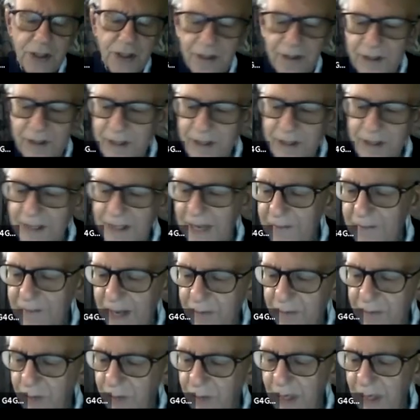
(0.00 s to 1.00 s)
that you get
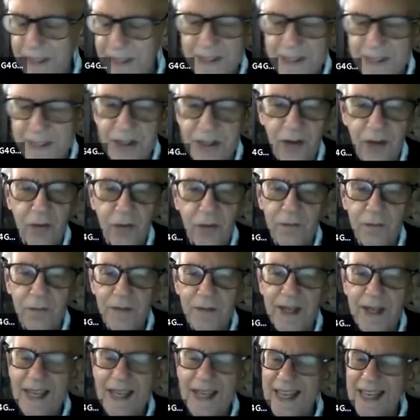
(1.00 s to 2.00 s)
that right. It's not all
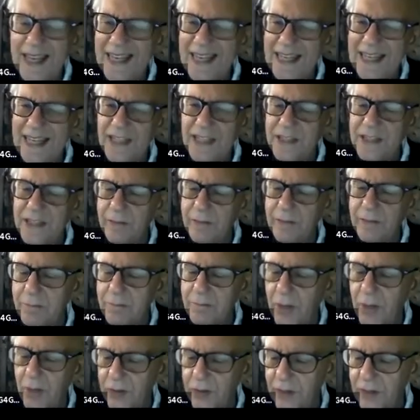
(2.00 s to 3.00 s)
easy with
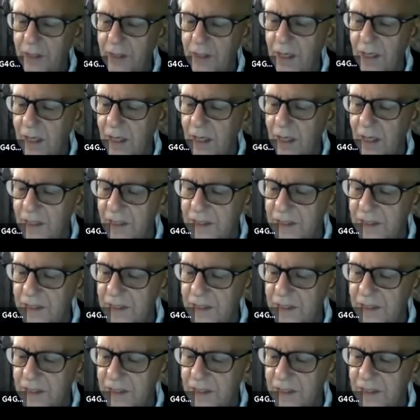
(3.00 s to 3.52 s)
modern cars,